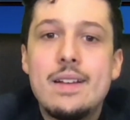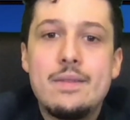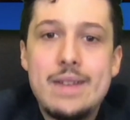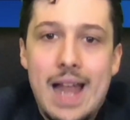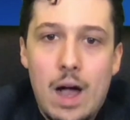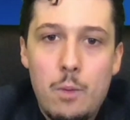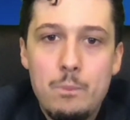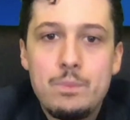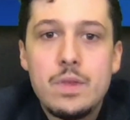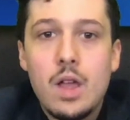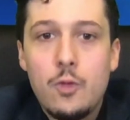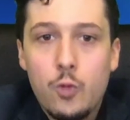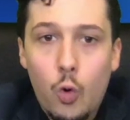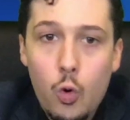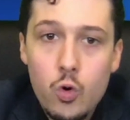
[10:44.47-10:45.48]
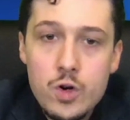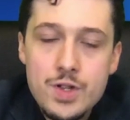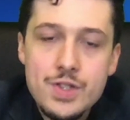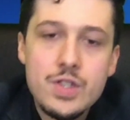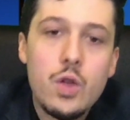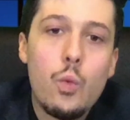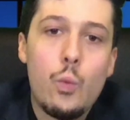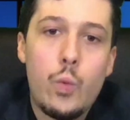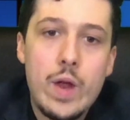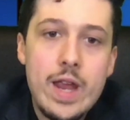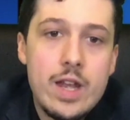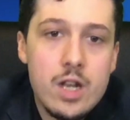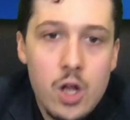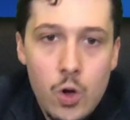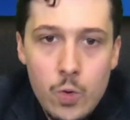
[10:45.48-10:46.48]
Now, of course, we
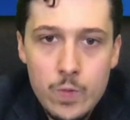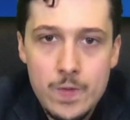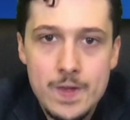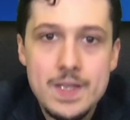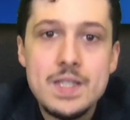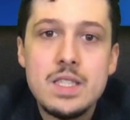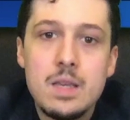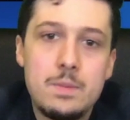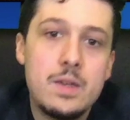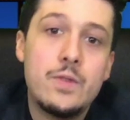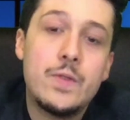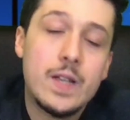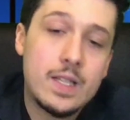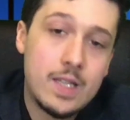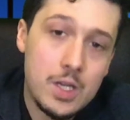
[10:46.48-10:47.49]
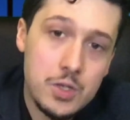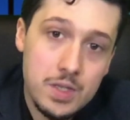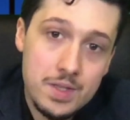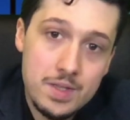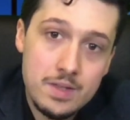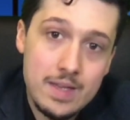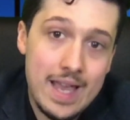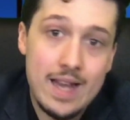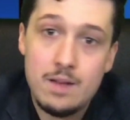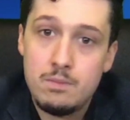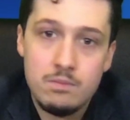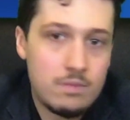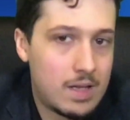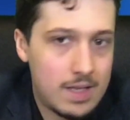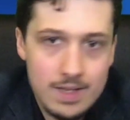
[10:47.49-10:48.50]
know this to be fictitious
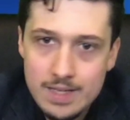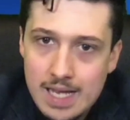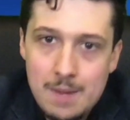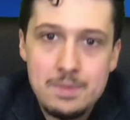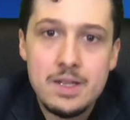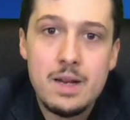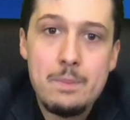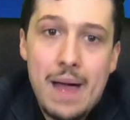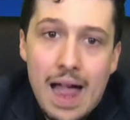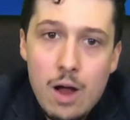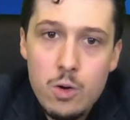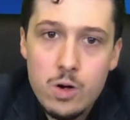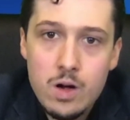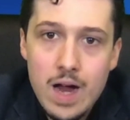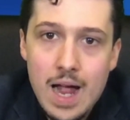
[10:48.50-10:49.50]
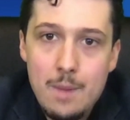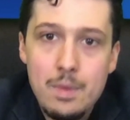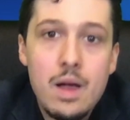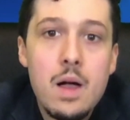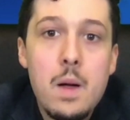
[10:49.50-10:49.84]
and an attempt at a power grab,